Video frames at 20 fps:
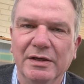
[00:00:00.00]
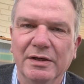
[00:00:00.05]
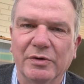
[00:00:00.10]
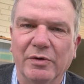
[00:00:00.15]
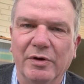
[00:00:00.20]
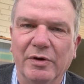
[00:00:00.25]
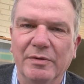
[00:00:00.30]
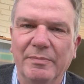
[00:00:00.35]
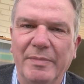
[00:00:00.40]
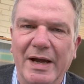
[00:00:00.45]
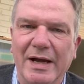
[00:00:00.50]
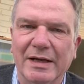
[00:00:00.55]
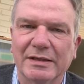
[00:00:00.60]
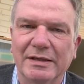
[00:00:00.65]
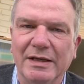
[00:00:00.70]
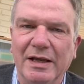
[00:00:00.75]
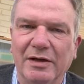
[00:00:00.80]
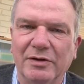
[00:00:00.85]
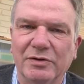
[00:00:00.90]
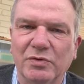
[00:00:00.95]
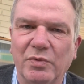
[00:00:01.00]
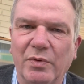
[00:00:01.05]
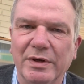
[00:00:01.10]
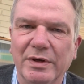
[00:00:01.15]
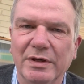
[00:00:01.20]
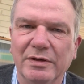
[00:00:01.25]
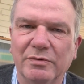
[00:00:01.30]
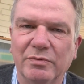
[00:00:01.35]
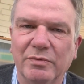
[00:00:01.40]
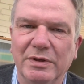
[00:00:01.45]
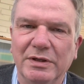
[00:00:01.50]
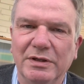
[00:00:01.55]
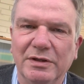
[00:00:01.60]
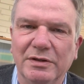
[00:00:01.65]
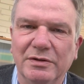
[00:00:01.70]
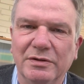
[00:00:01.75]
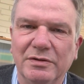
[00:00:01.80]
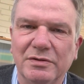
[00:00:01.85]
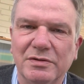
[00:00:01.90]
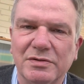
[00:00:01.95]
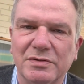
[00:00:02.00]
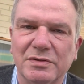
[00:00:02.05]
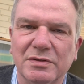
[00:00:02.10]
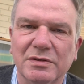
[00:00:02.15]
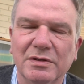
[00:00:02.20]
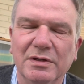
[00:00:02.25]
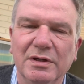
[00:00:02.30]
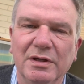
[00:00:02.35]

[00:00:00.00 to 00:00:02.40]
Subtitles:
going back now 23 years.